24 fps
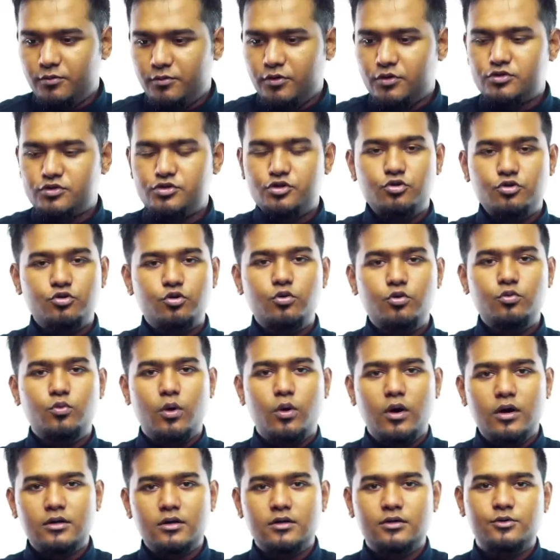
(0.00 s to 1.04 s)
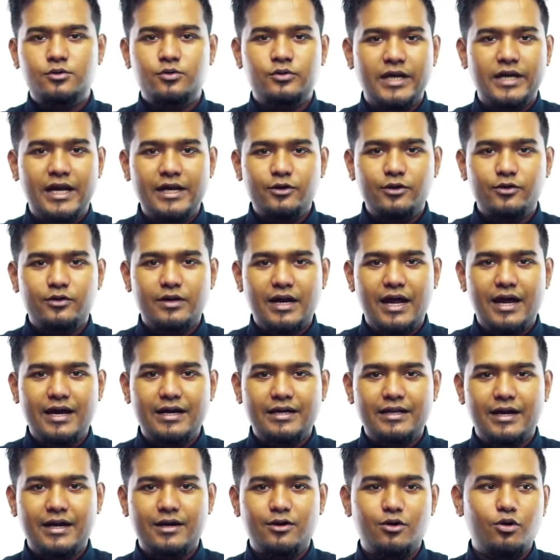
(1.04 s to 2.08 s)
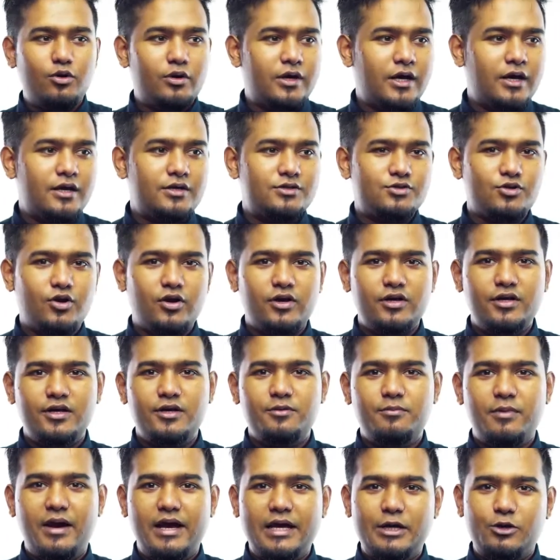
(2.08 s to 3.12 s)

because you don't want to tell your client that, okay, sorry, my